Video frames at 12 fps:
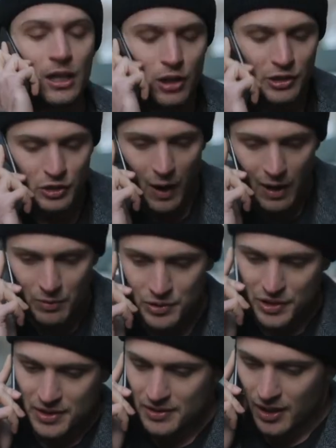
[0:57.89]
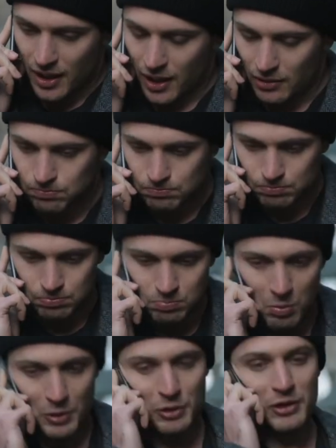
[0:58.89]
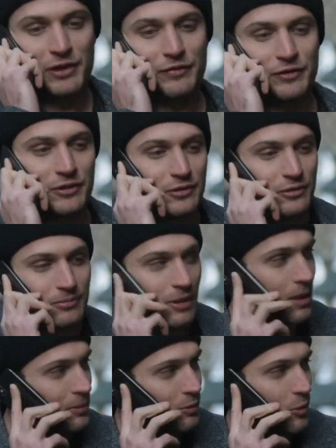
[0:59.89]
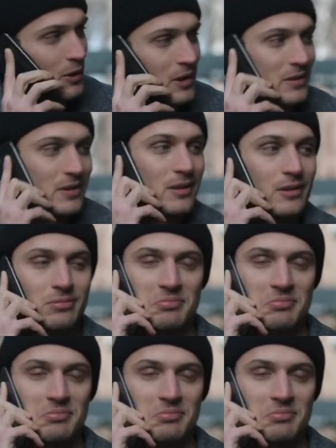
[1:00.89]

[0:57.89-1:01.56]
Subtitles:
look, so I was just wondering if you maybe wanted to